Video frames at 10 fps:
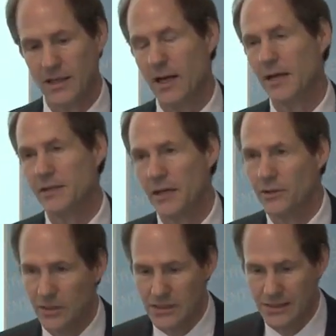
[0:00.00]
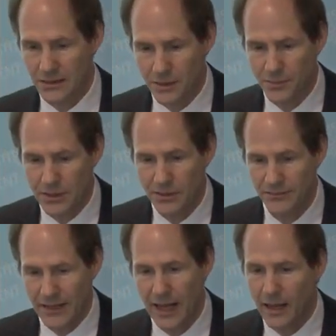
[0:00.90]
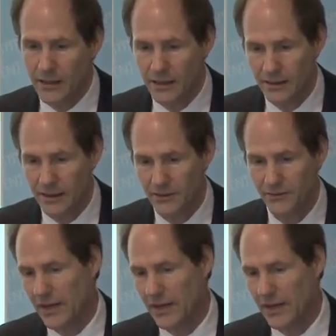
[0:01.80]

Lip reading: Another is deliberative, calculative,